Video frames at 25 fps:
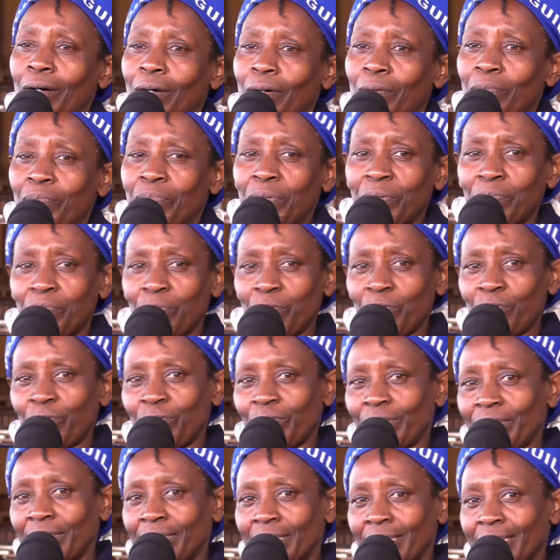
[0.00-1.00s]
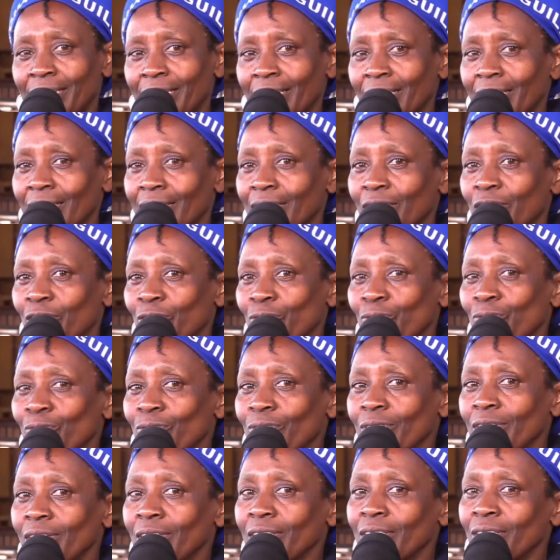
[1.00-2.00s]
People visit the
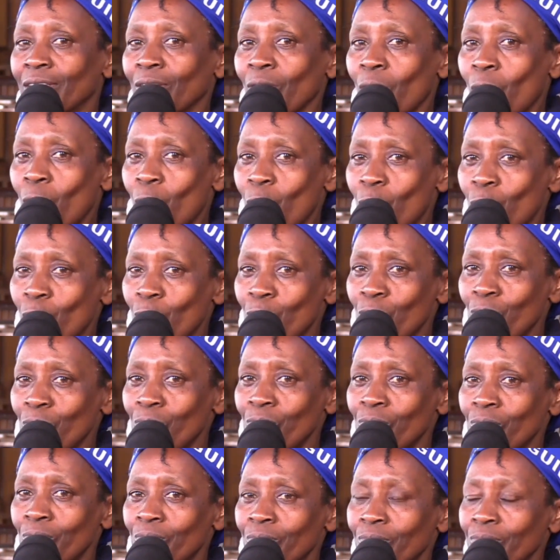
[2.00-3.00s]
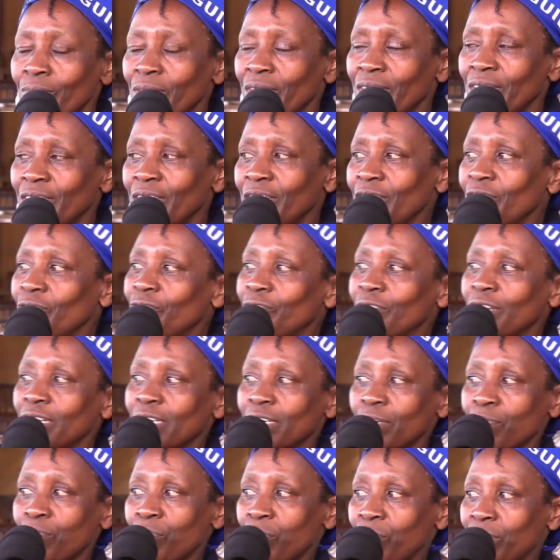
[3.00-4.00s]
children's home in
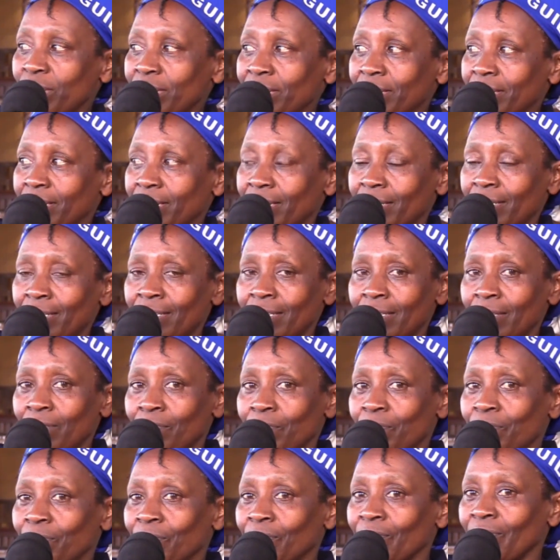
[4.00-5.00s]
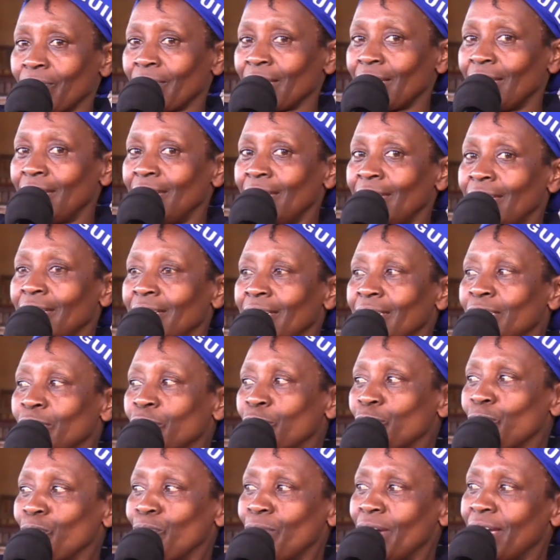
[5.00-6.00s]
different places. Is
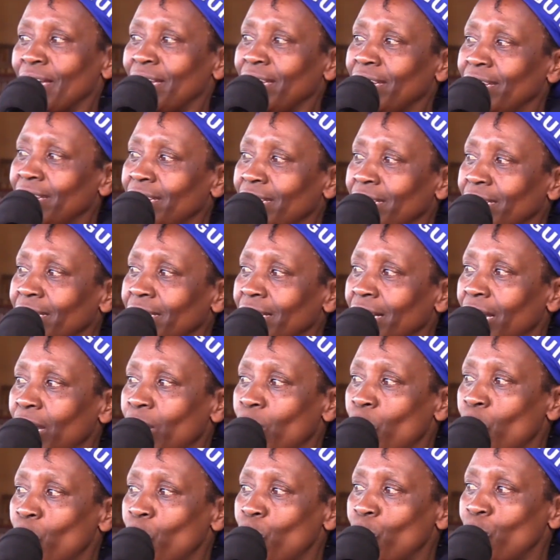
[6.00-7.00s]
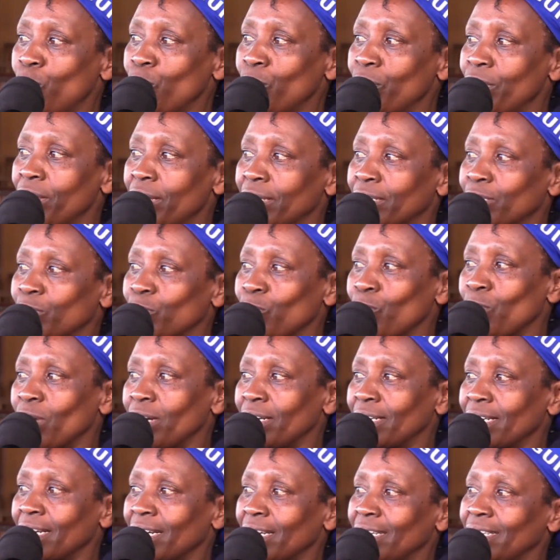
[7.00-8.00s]
Tumaini a home that
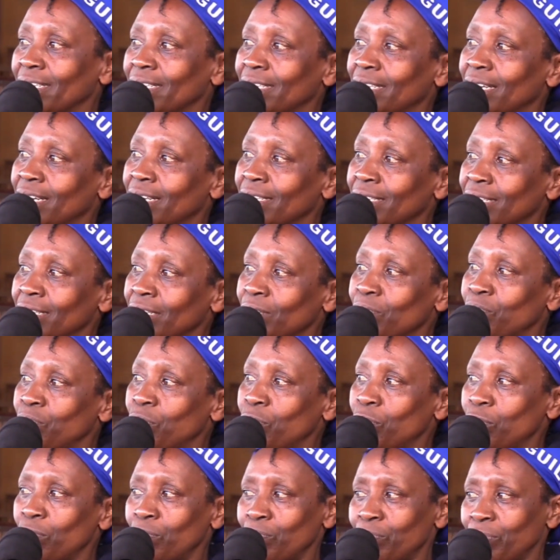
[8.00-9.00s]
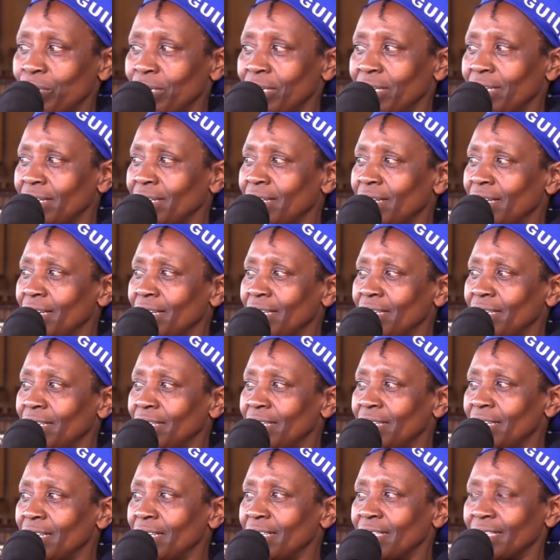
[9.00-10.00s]
one can just pop in
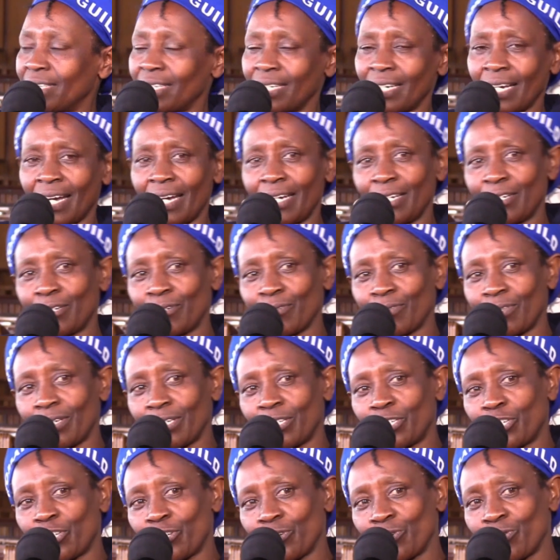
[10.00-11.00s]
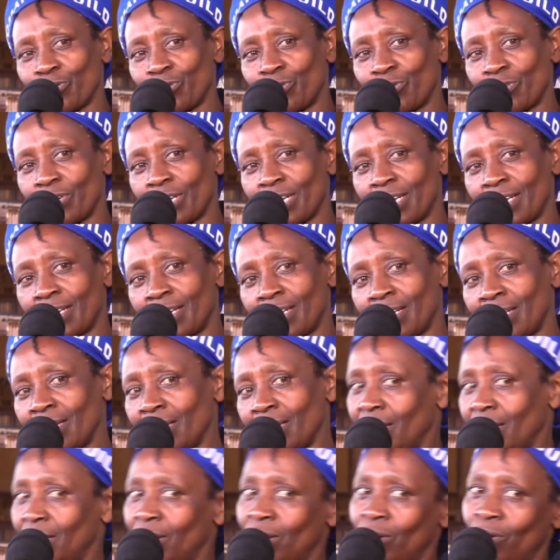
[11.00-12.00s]
and say hi to the children?
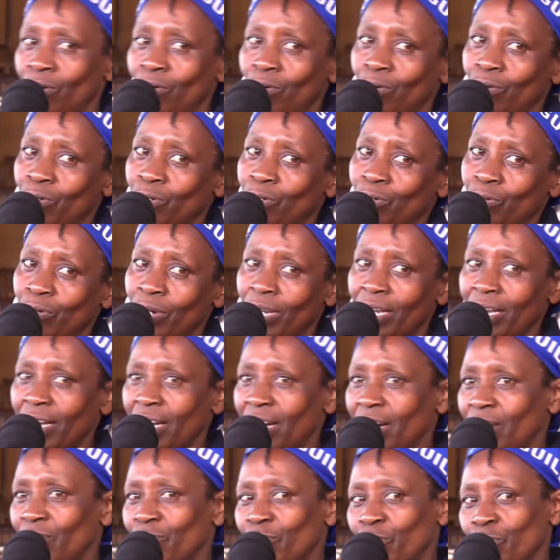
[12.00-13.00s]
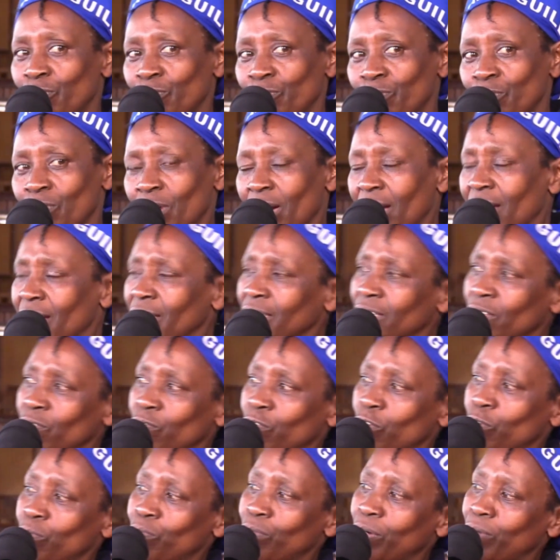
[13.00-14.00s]
Or do I have to ask
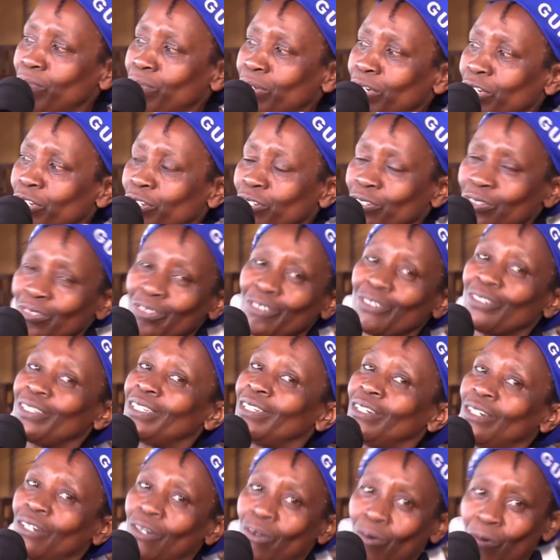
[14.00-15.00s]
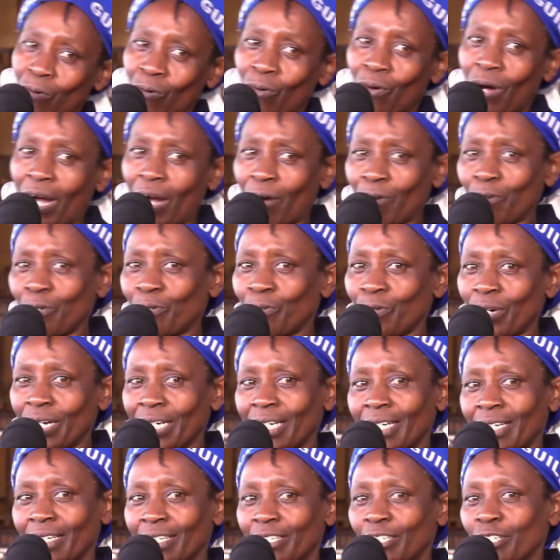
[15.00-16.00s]
for permission? Or how do I
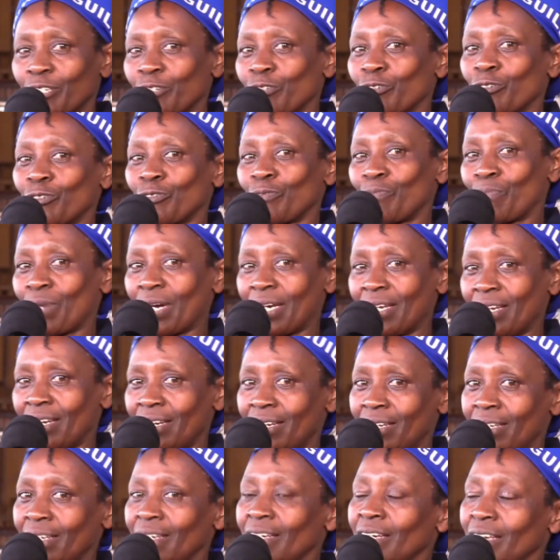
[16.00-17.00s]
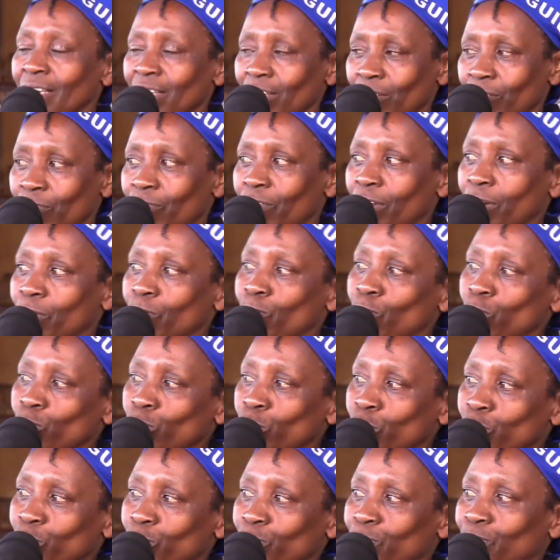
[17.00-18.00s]
get to Tumaini if I
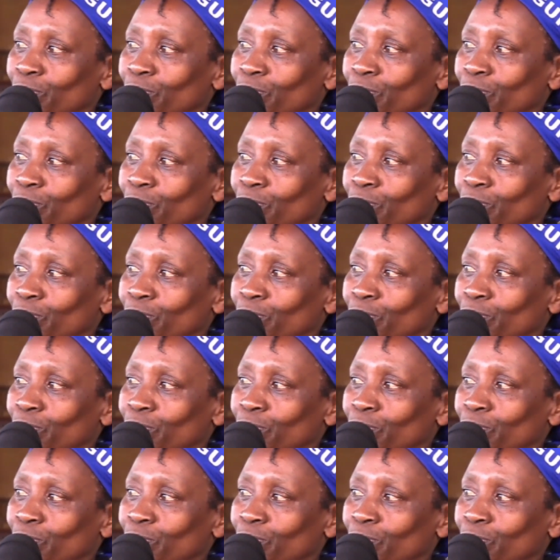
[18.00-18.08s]
was to?